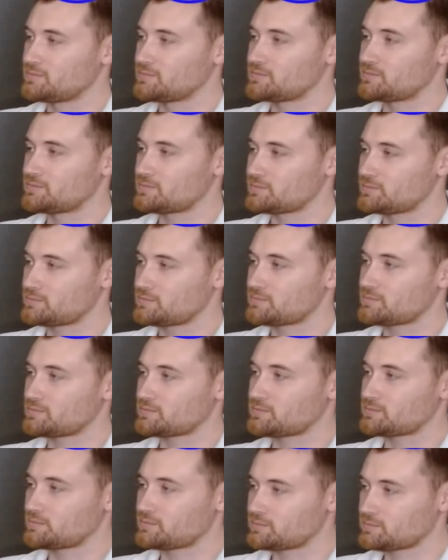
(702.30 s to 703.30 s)

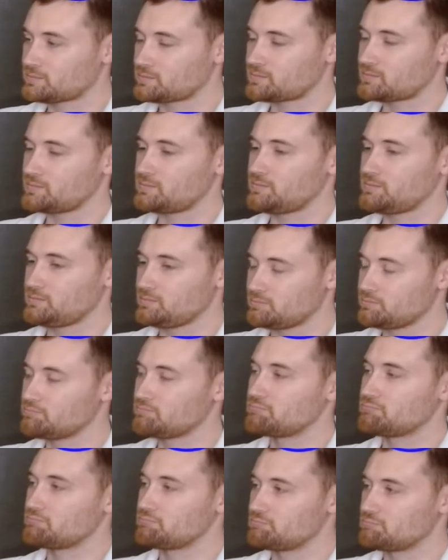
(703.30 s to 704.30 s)

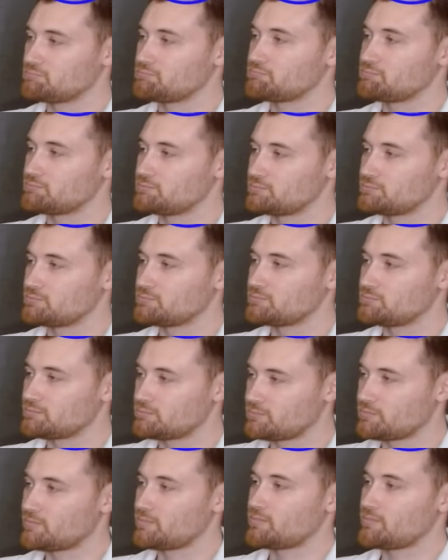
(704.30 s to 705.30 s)

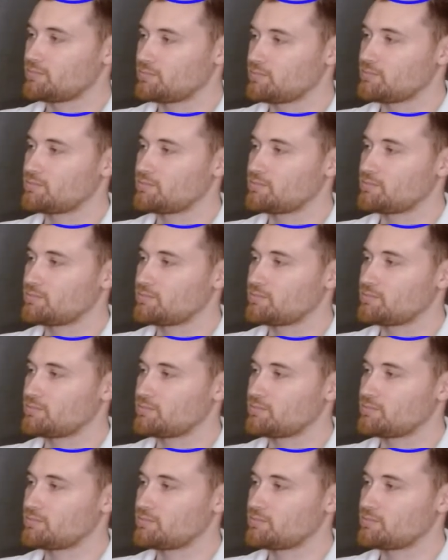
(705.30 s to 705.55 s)
(silent)